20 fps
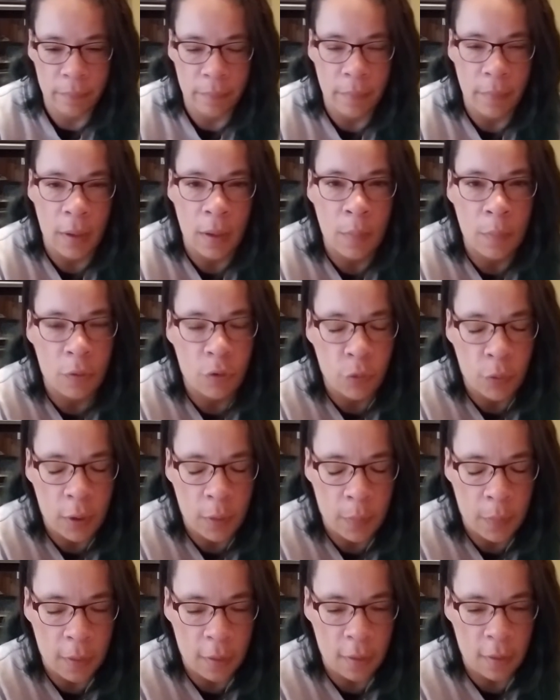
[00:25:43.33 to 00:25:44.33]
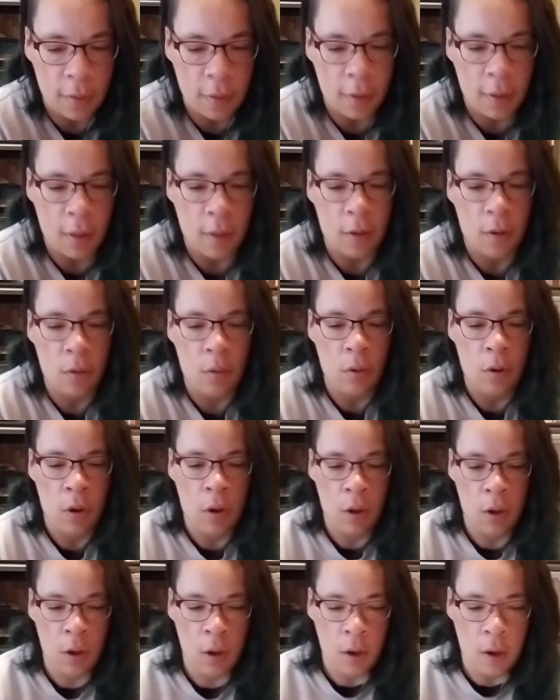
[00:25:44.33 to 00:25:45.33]
in-between pieces to tell you.
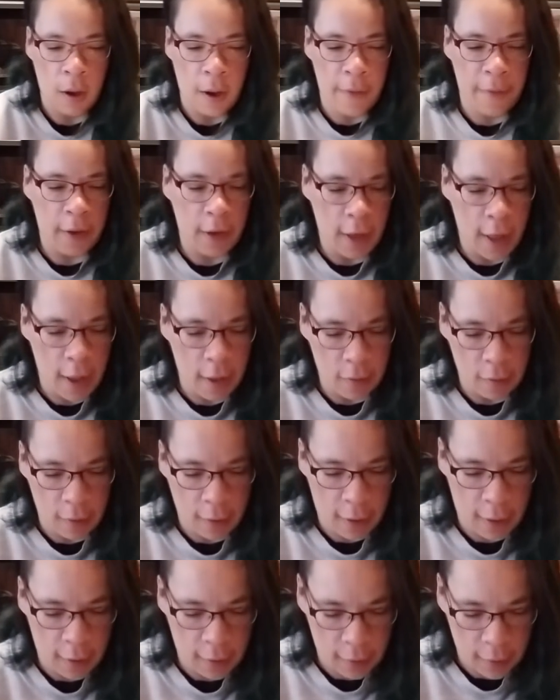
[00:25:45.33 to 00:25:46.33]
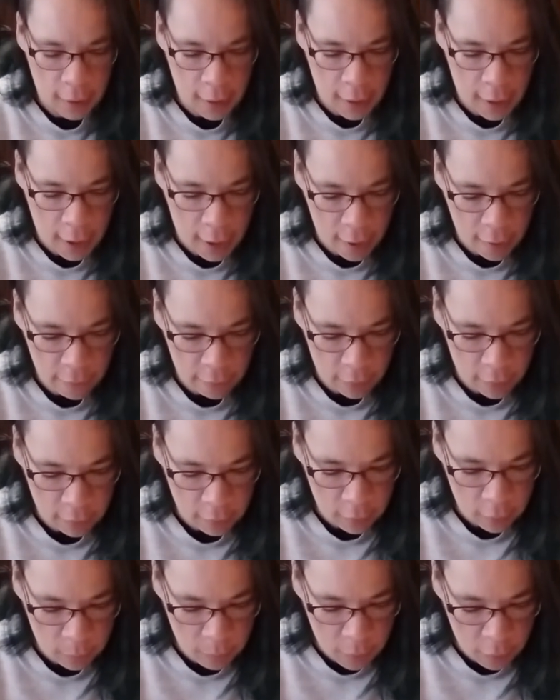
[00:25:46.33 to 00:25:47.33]
And then last kit that I have
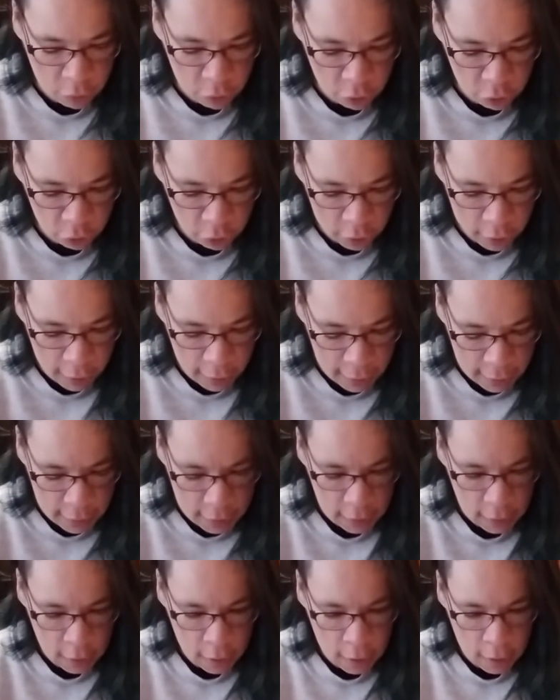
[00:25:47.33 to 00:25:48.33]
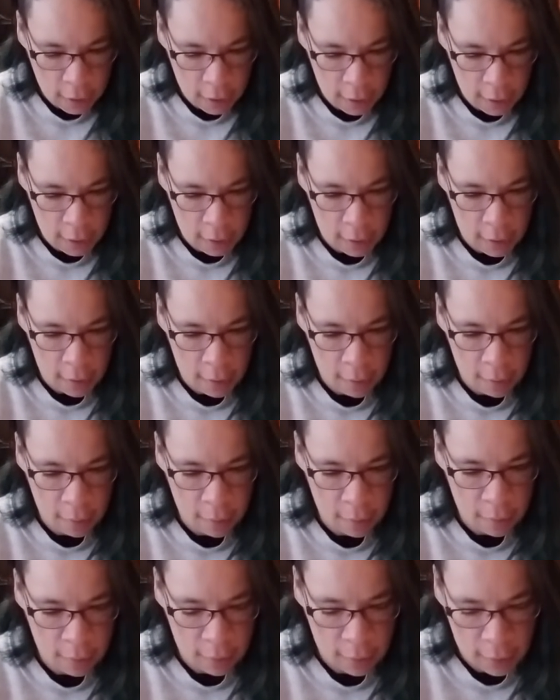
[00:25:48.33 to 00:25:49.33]
is a Dimensions kit. It
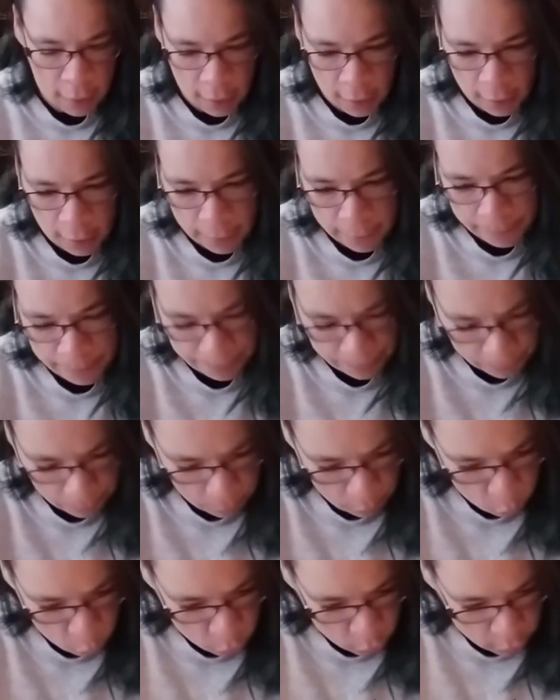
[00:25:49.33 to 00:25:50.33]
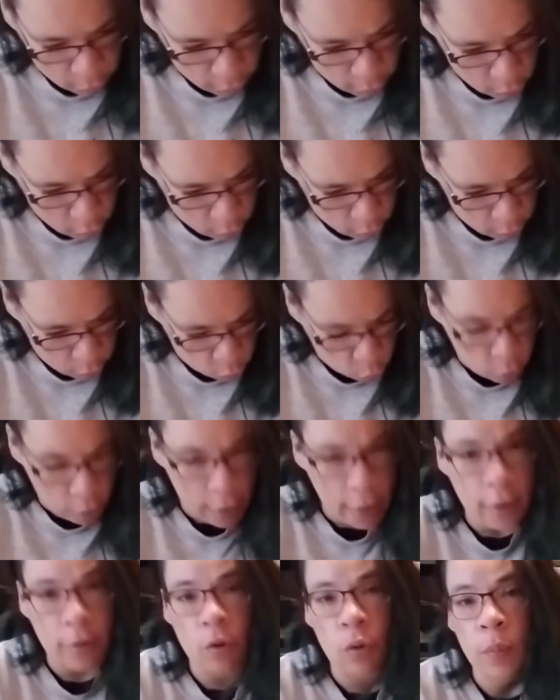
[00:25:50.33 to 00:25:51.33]
is the, what do they call it?
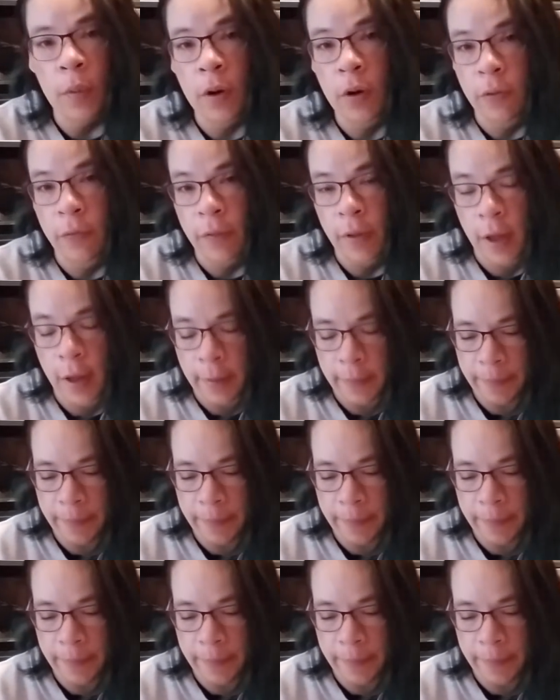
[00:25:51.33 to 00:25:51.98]
Oriental Butterfly.